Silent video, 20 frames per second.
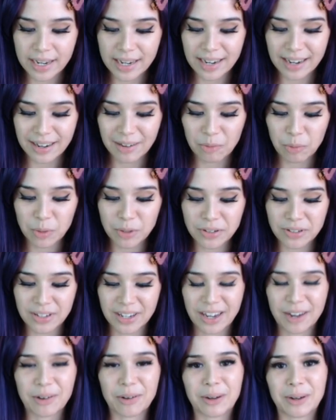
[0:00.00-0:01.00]
we'll see
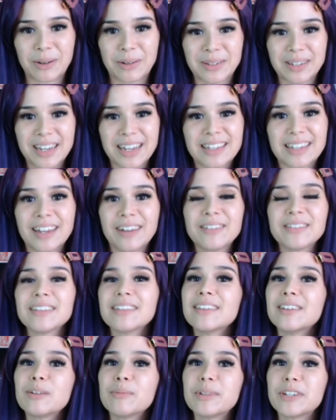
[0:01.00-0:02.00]
how it goes. It sounds a
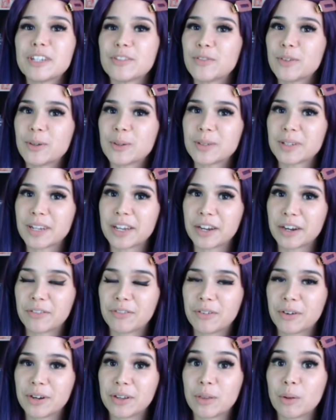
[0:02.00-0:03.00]
little bit difficult to care
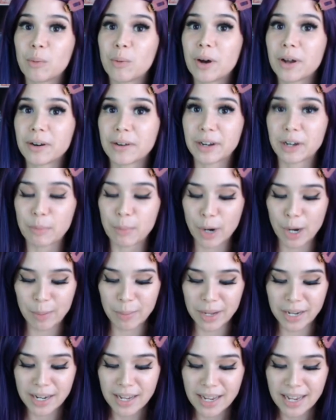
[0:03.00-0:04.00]
for in the watering
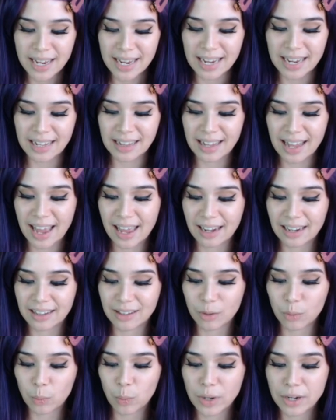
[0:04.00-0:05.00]
department in that in
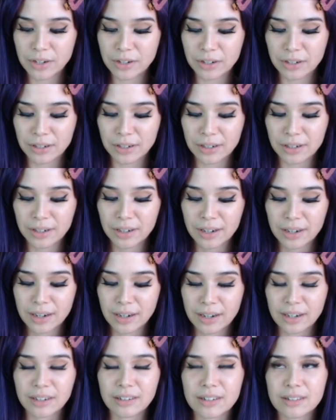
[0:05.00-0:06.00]
the winter
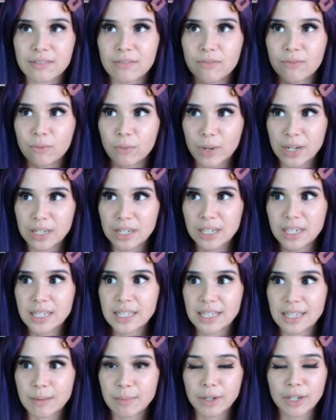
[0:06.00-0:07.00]
and
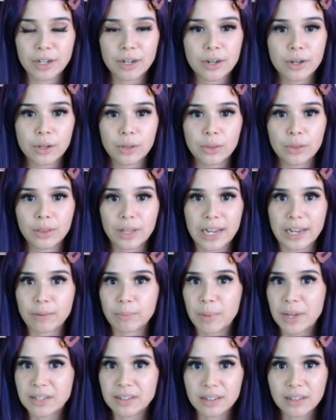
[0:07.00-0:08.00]
summer, like
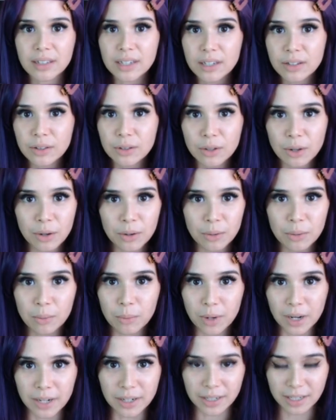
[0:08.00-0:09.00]
basically no
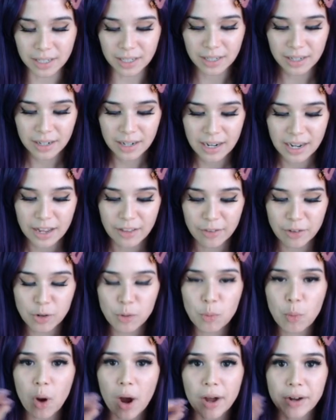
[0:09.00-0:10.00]
water. And then you
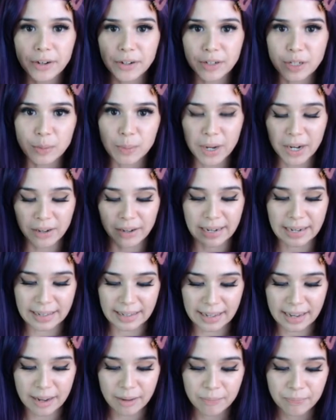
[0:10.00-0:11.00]
water sparingly.